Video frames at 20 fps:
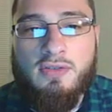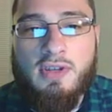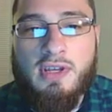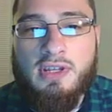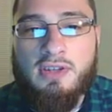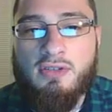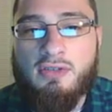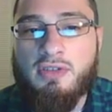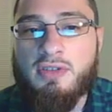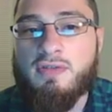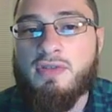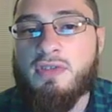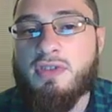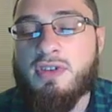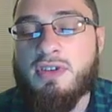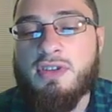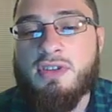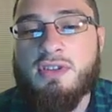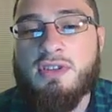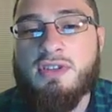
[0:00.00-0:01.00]
they deliver
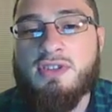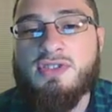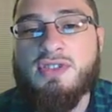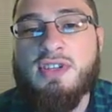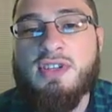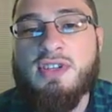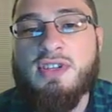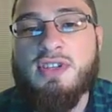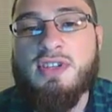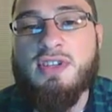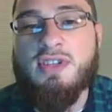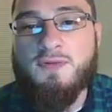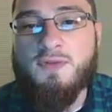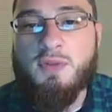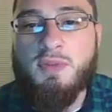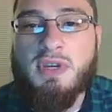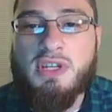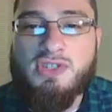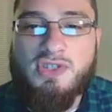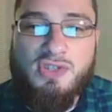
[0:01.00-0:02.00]
the, the sensory
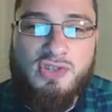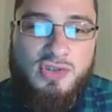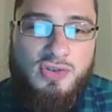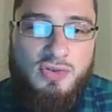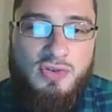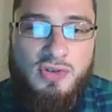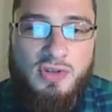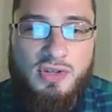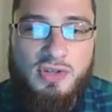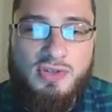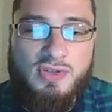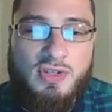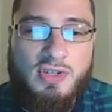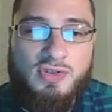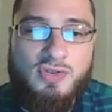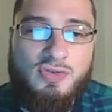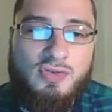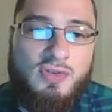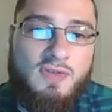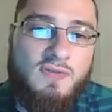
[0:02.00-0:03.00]
information to the
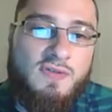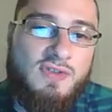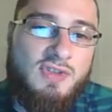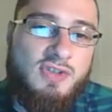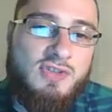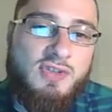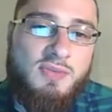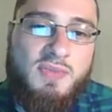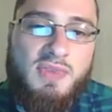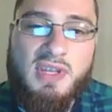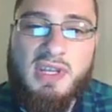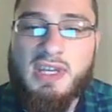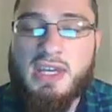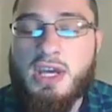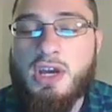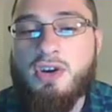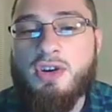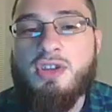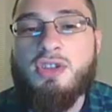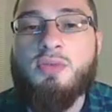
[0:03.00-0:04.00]
central nervous system and they
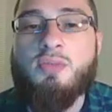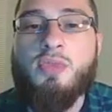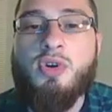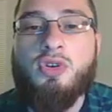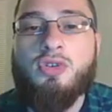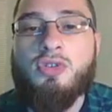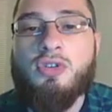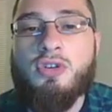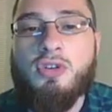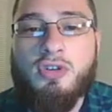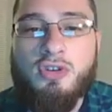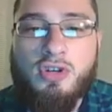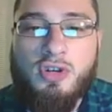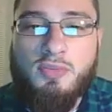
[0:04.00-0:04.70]
carry the motor